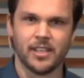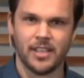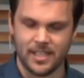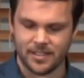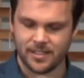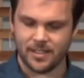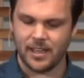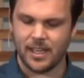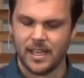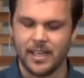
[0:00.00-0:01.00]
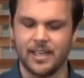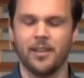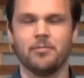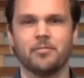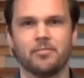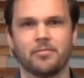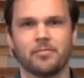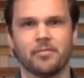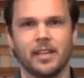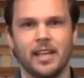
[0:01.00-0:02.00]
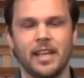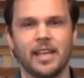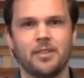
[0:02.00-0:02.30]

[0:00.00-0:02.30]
East idiom. It can